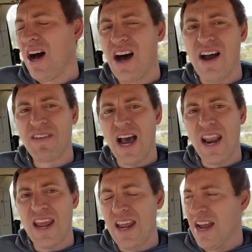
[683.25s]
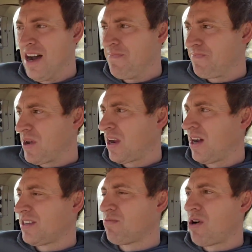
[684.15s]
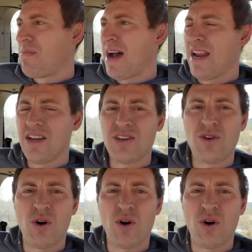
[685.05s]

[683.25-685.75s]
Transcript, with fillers: Uh, I've got a, um, a, customer of mine